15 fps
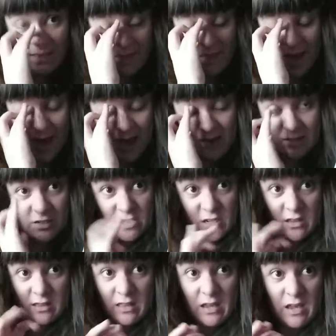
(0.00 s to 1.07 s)
that
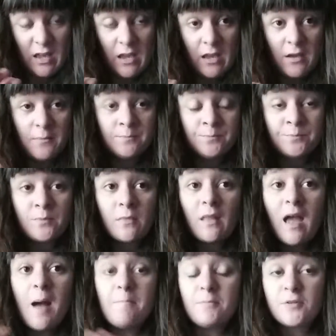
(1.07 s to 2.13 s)
the
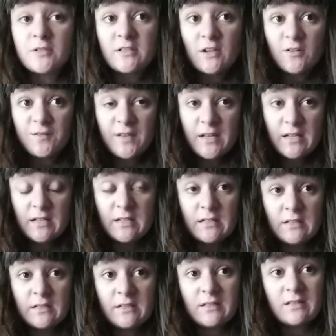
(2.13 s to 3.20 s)
book itself
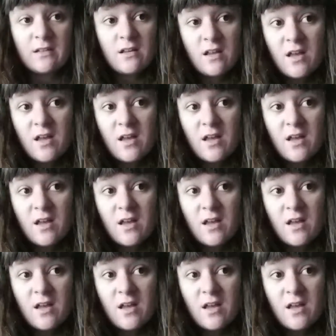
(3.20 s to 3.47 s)
is